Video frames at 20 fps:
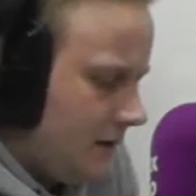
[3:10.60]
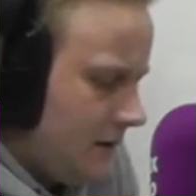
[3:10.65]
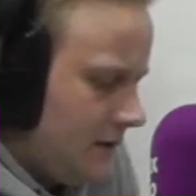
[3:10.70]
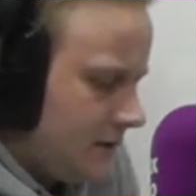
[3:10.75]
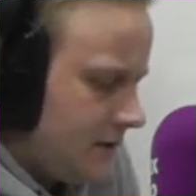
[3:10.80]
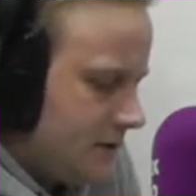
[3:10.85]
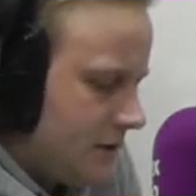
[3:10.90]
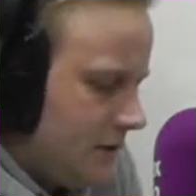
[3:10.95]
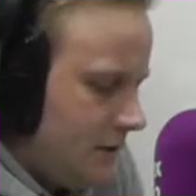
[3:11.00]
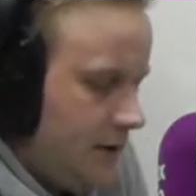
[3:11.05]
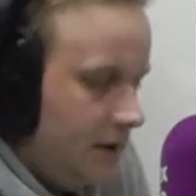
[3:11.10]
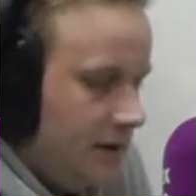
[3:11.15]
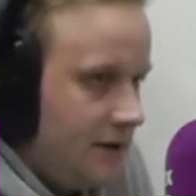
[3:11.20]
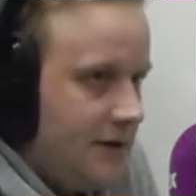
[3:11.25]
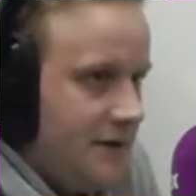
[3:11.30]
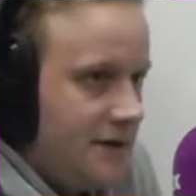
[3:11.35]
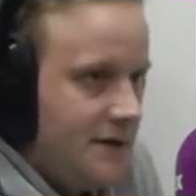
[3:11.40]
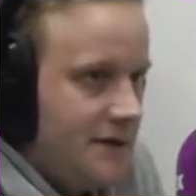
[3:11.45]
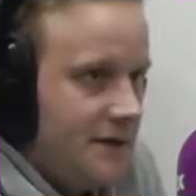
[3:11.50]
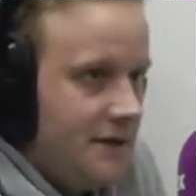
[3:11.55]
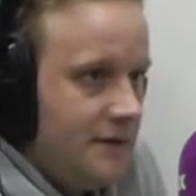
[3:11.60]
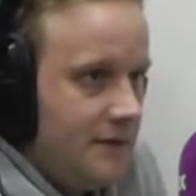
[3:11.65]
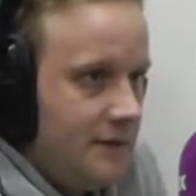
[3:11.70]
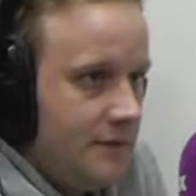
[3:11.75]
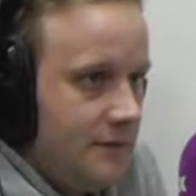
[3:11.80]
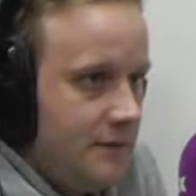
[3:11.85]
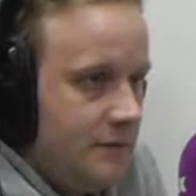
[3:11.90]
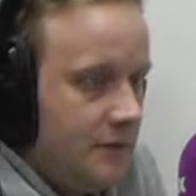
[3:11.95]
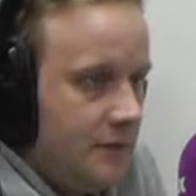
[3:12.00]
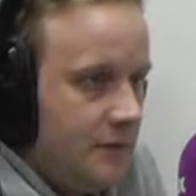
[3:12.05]
So you can see
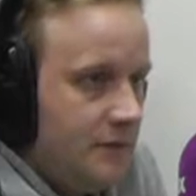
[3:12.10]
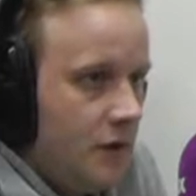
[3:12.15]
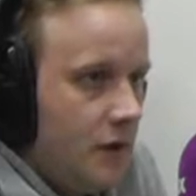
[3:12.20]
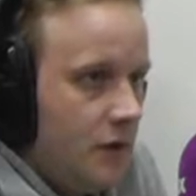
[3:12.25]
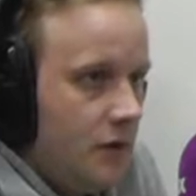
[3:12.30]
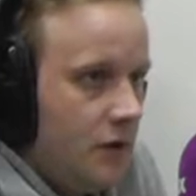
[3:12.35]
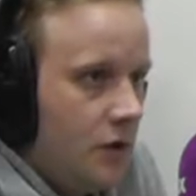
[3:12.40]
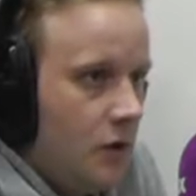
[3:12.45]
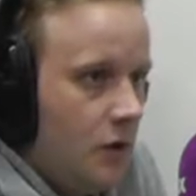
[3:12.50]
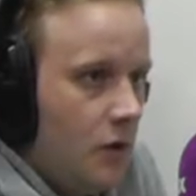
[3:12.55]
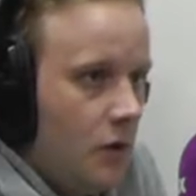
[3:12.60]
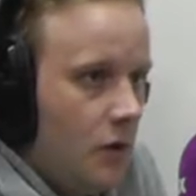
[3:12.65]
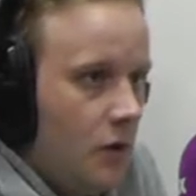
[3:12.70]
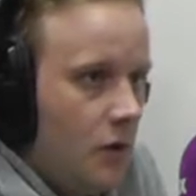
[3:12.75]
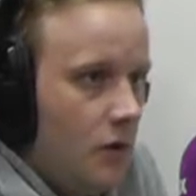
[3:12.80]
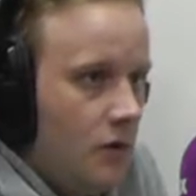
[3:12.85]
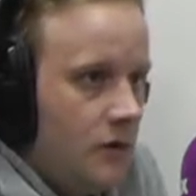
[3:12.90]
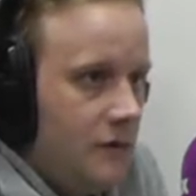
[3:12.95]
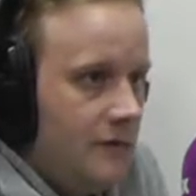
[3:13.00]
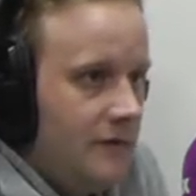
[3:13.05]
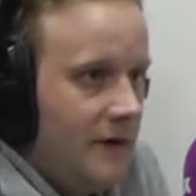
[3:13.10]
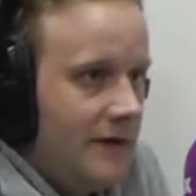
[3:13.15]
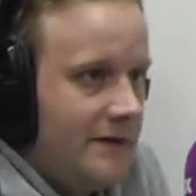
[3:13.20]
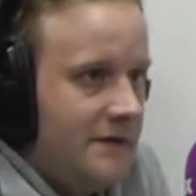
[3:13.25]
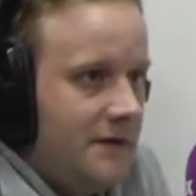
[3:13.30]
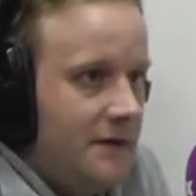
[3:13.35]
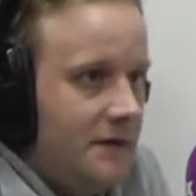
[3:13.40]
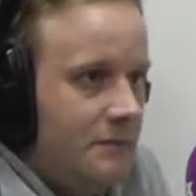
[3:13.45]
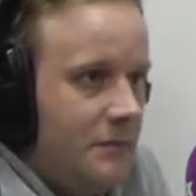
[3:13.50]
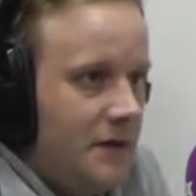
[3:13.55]
that they've got a core of their
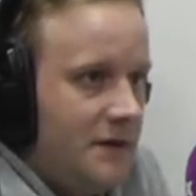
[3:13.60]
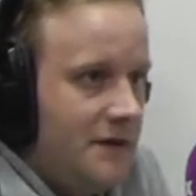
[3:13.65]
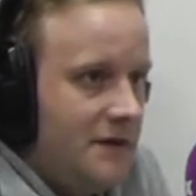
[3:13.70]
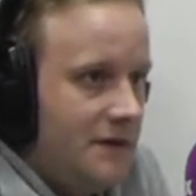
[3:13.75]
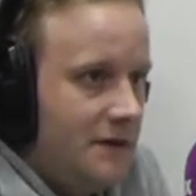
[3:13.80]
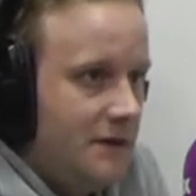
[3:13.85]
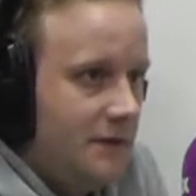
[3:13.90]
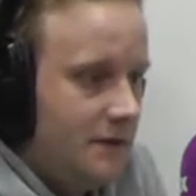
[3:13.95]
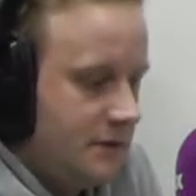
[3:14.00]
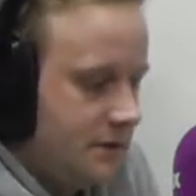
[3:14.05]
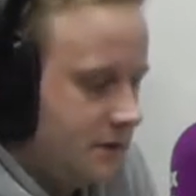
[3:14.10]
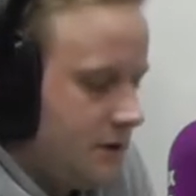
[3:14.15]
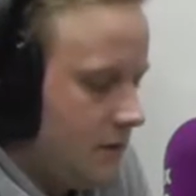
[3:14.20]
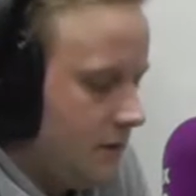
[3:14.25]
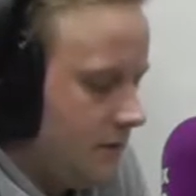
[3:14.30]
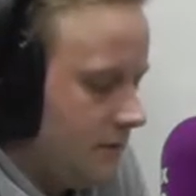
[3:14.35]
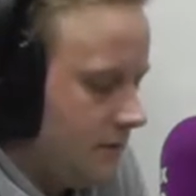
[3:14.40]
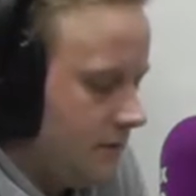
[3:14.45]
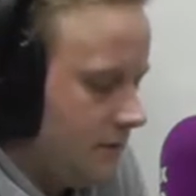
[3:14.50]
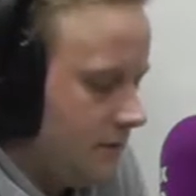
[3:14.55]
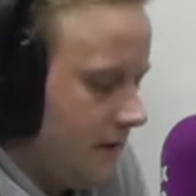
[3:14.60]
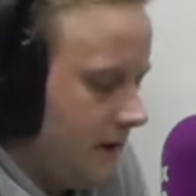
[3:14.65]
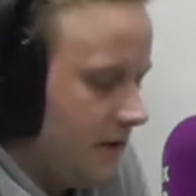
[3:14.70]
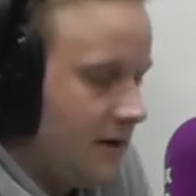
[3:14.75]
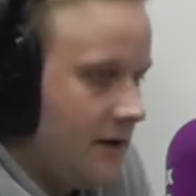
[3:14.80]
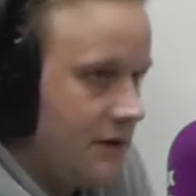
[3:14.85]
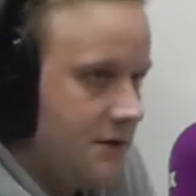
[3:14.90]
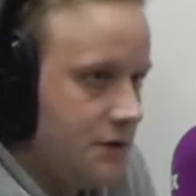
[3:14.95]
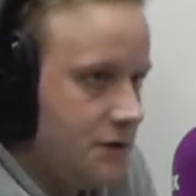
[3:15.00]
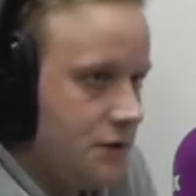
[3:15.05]
team missing. So
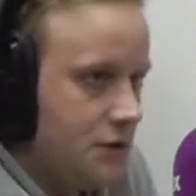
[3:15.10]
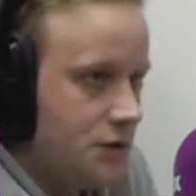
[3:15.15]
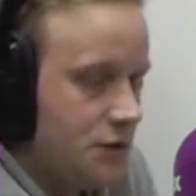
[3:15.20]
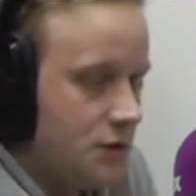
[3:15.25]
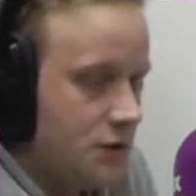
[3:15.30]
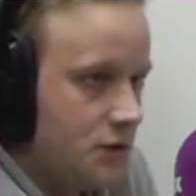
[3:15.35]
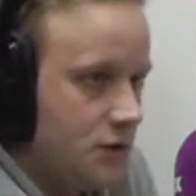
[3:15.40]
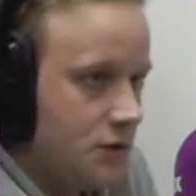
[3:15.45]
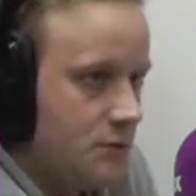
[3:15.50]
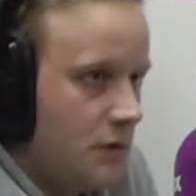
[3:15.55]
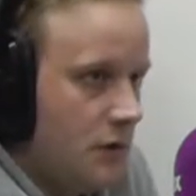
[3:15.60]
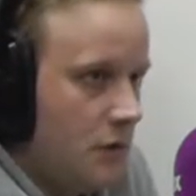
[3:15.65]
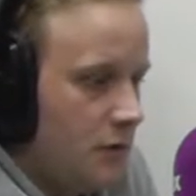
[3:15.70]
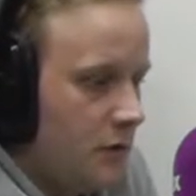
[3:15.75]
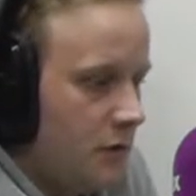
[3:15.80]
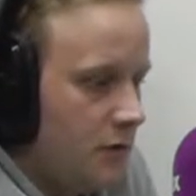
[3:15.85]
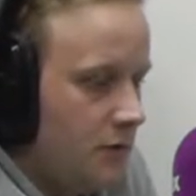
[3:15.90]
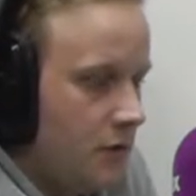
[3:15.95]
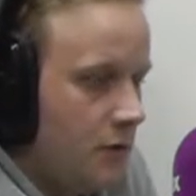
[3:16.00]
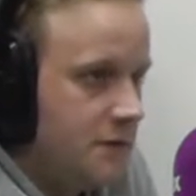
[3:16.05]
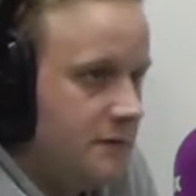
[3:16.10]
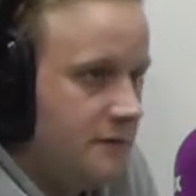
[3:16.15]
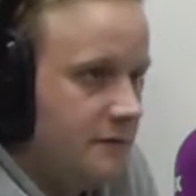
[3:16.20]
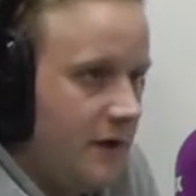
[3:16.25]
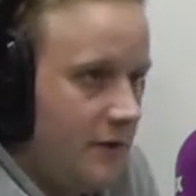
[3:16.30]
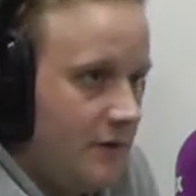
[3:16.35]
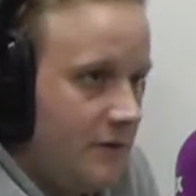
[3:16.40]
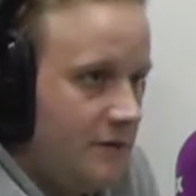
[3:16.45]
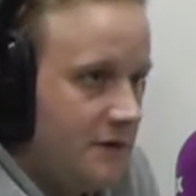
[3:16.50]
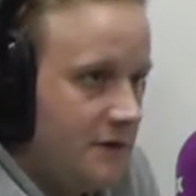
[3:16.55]
Valkyries are going to struggle tomorrow, but they're always a
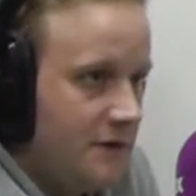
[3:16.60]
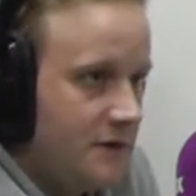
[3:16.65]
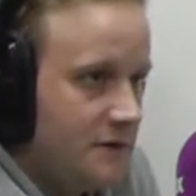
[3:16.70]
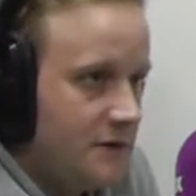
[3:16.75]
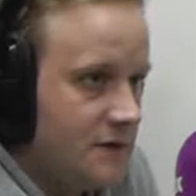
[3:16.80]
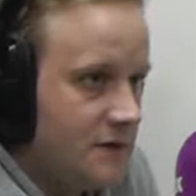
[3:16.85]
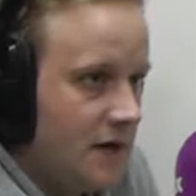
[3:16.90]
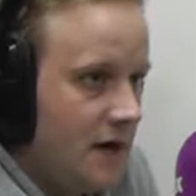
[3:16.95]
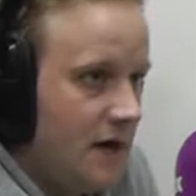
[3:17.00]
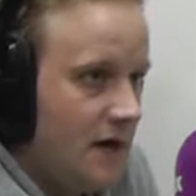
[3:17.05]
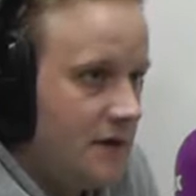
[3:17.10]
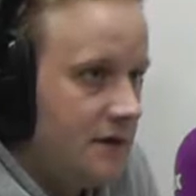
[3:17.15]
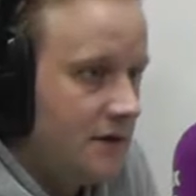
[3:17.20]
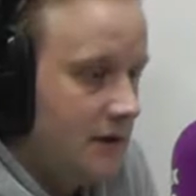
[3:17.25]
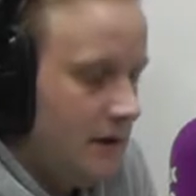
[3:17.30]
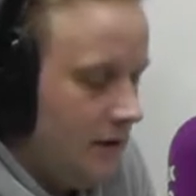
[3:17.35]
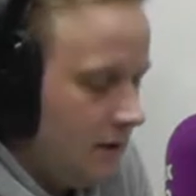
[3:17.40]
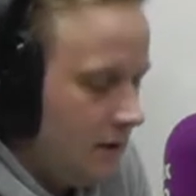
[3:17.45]
very physical side.